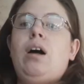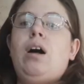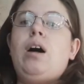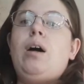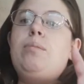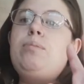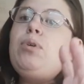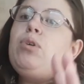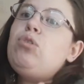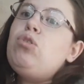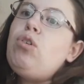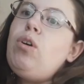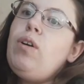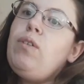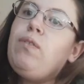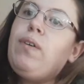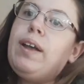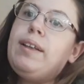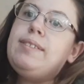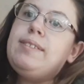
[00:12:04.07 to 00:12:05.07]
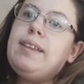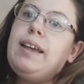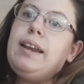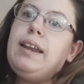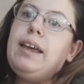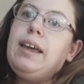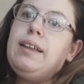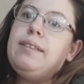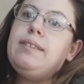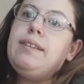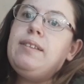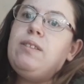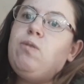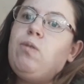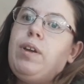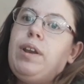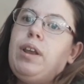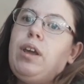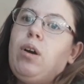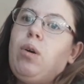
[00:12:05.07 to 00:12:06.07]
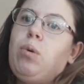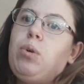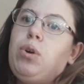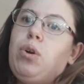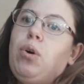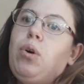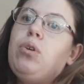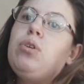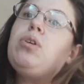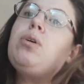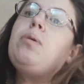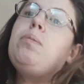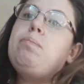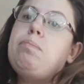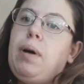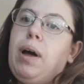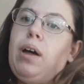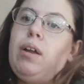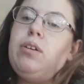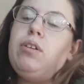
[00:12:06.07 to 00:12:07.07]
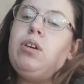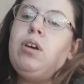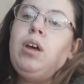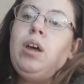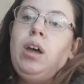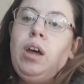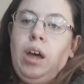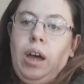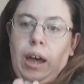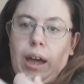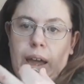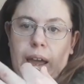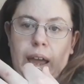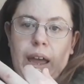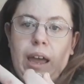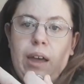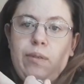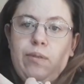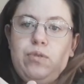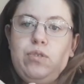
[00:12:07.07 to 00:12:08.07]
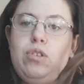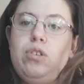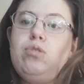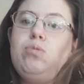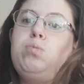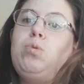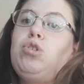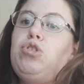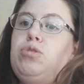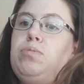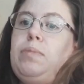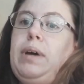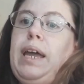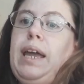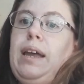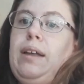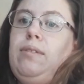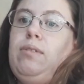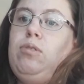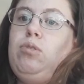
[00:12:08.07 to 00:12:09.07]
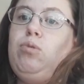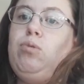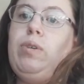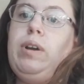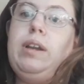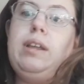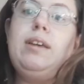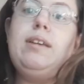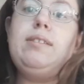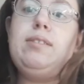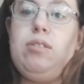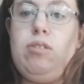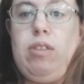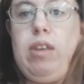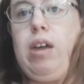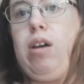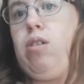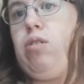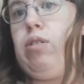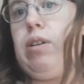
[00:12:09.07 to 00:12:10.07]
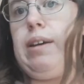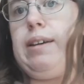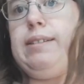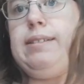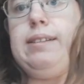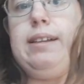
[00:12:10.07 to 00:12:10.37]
I'm not sure if I said it in this video or not, but I have just washed my hands already, so they are nice